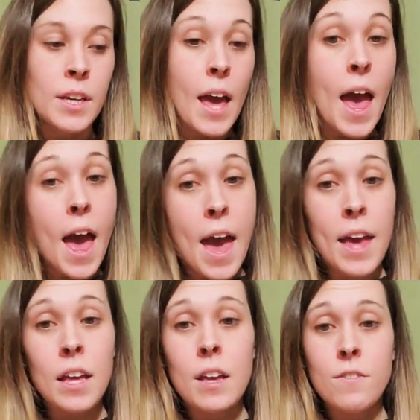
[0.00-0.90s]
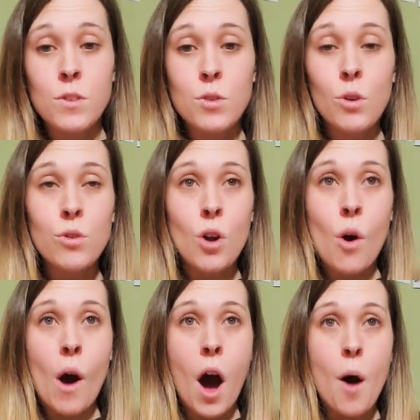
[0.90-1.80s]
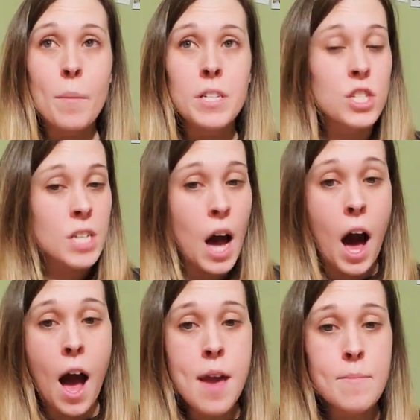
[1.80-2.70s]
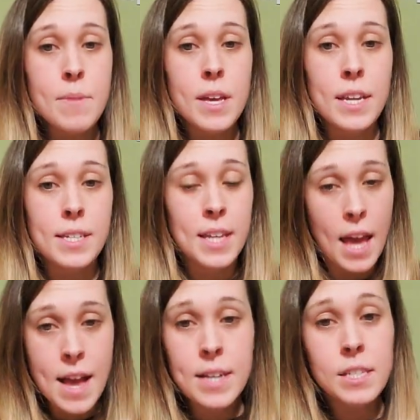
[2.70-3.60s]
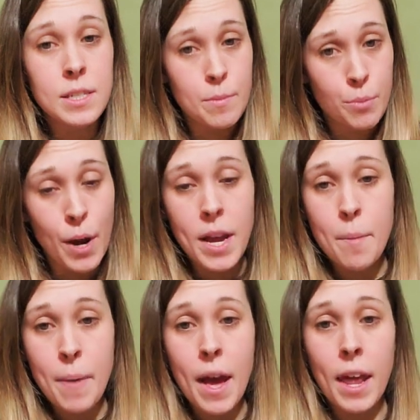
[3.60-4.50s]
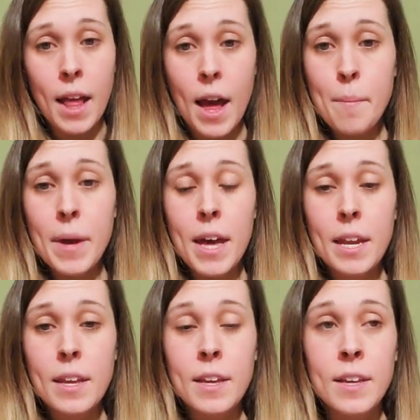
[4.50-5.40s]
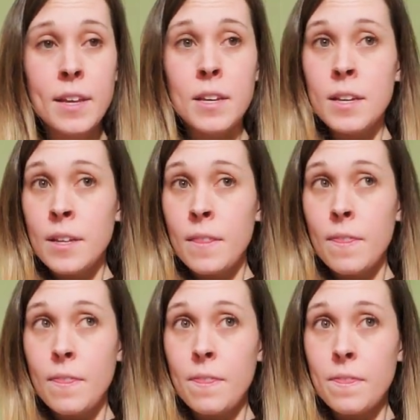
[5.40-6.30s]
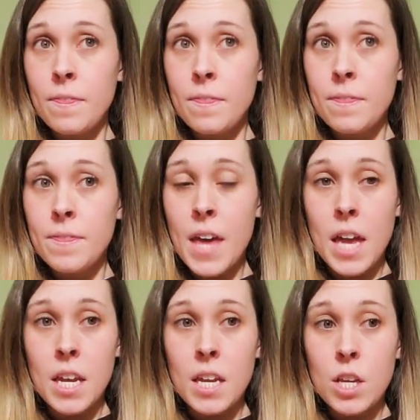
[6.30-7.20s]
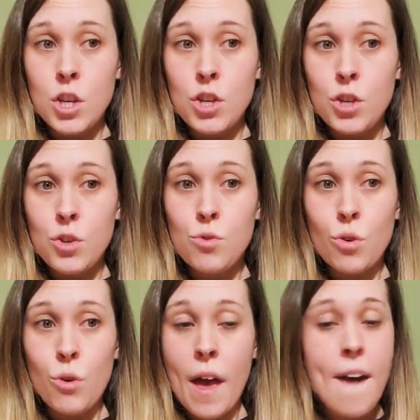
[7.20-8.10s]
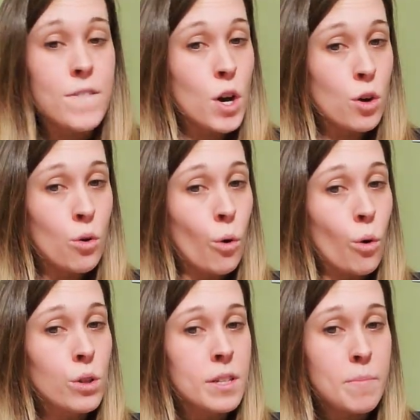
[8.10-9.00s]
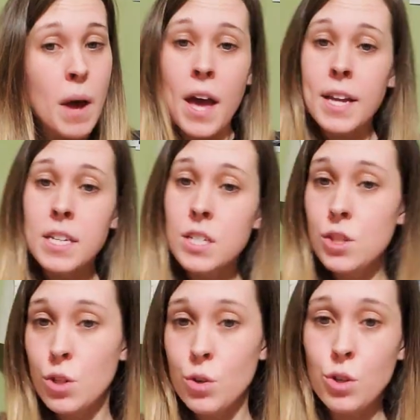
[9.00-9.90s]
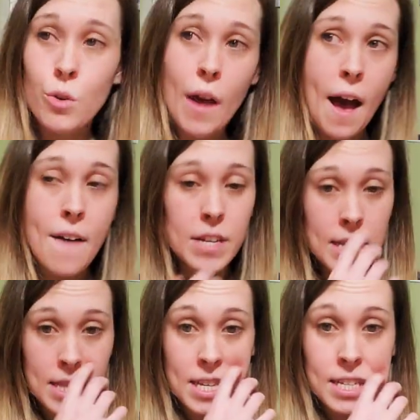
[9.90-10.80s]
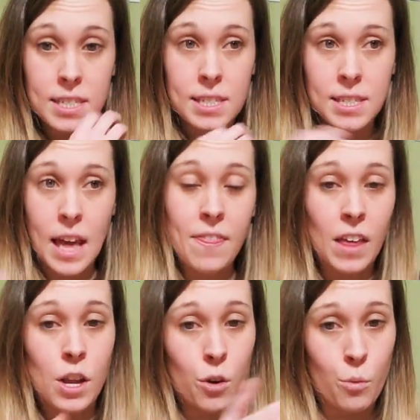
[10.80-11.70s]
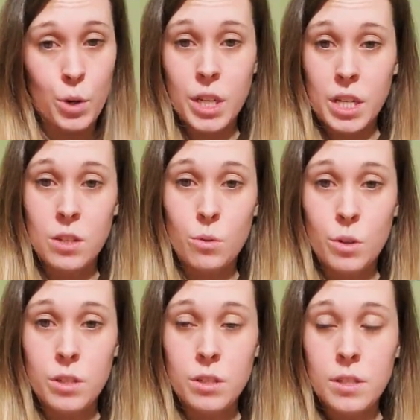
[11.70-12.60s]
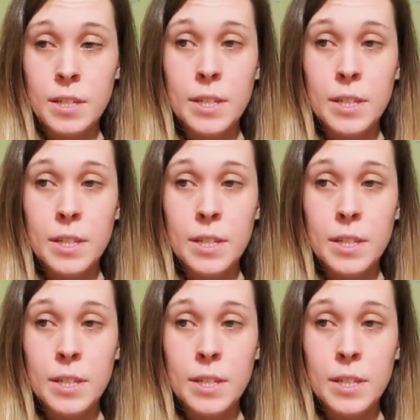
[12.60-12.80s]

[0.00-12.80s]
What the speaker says: If you don't know how much time it takes to break a bad habit, then you don't have a goal in mind, and so you don't have anything set that you're working towards.